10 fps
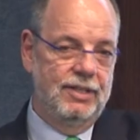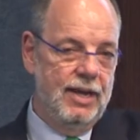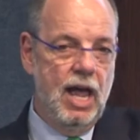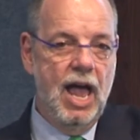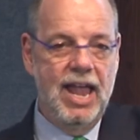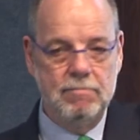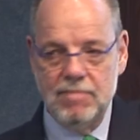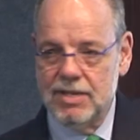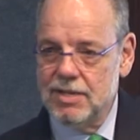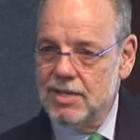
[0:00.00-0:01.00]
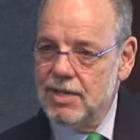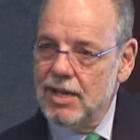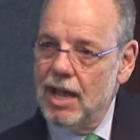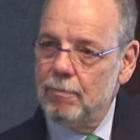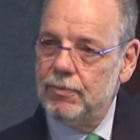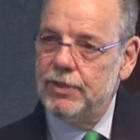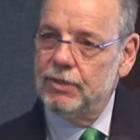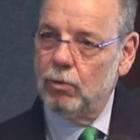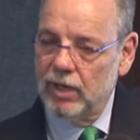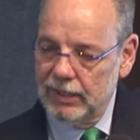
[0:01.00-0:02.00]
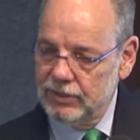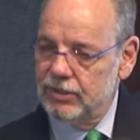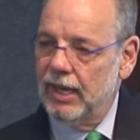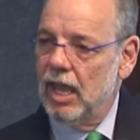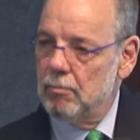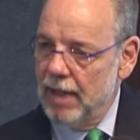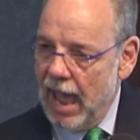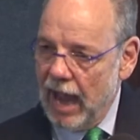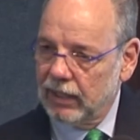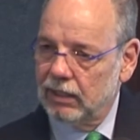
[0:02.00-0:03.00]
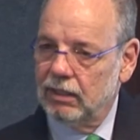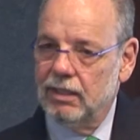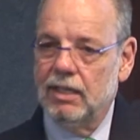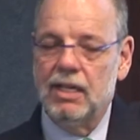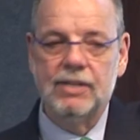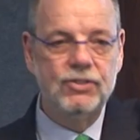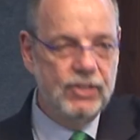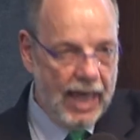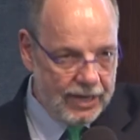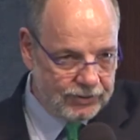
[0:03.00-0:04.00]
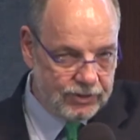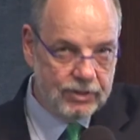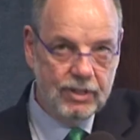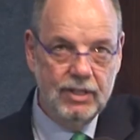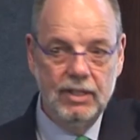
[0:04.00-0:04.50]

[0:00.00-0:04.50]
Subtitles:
a time to really stand back, assess,